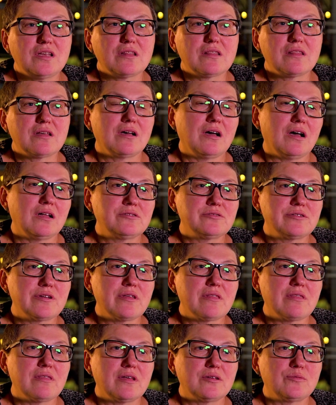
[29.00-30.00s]
in the
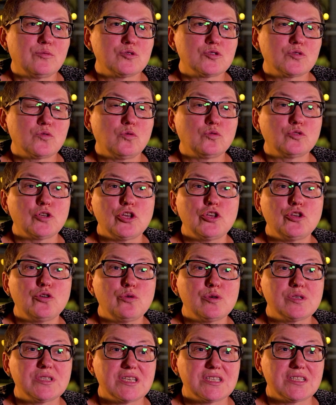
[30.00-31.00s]
country that was called
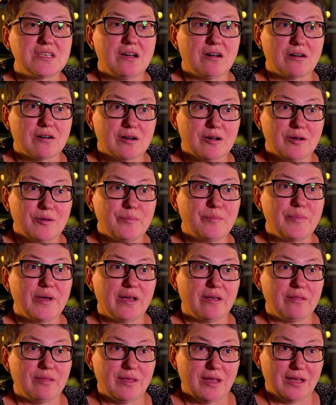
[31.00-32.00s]
USSR
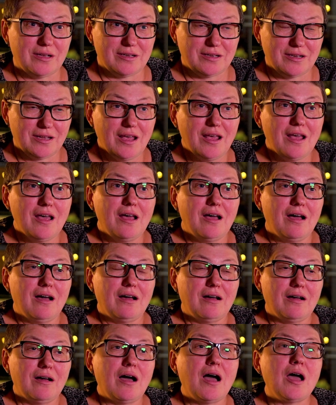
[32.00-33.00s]
back then.
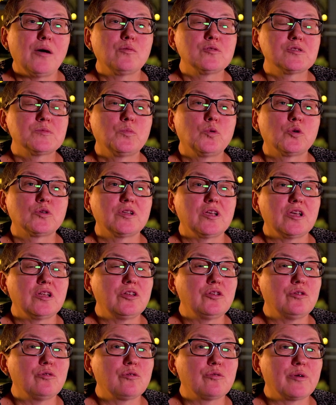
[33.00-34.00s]
I was born
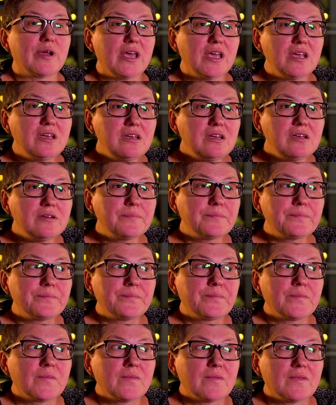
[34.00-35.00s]
in Ukraine,
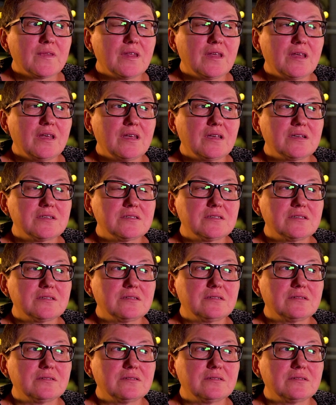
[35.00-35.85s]
and